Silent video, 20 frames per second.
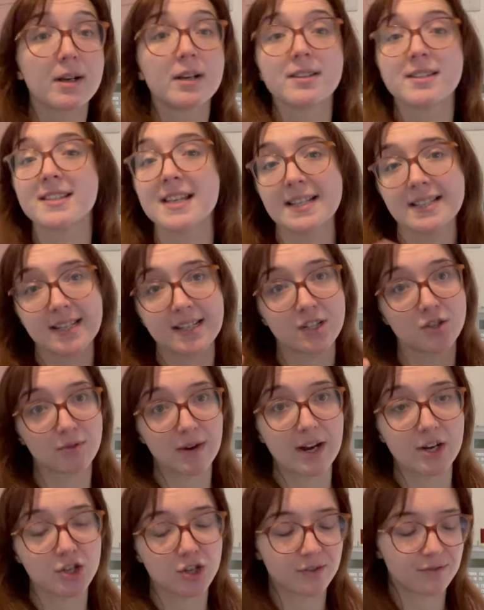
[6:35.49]
and setting a
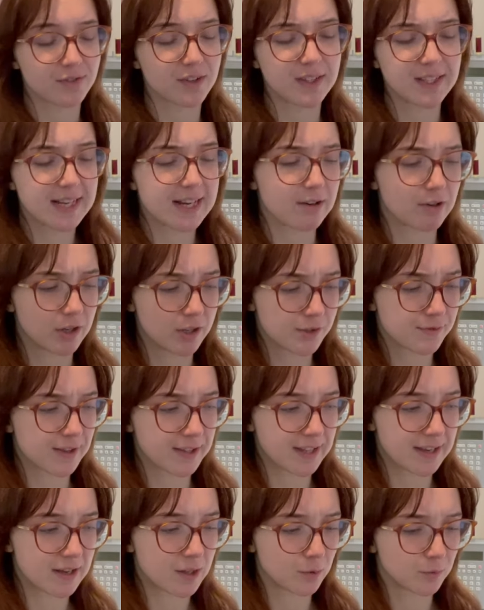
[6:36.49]
direction for the year. I always find
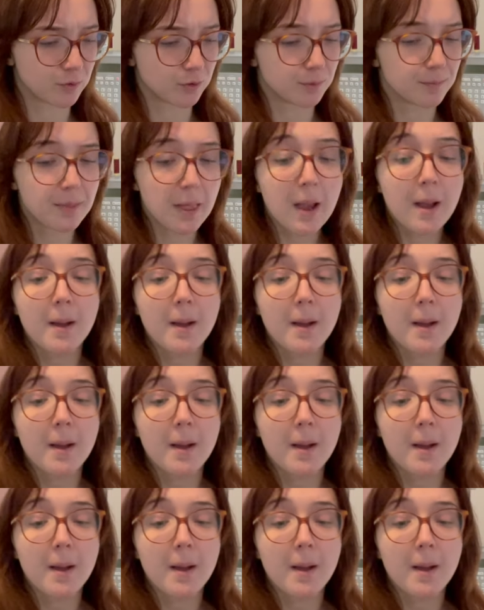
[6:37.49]
that helpful.